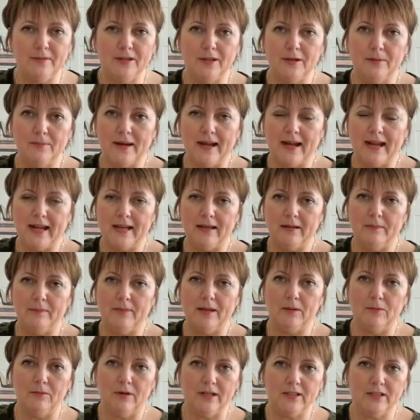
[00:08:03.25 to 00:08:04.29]
you might
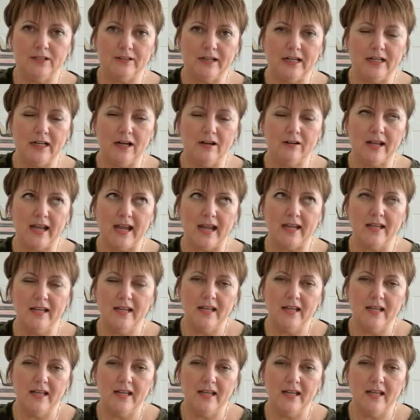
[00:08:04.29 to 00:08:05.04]
be wondering, okay,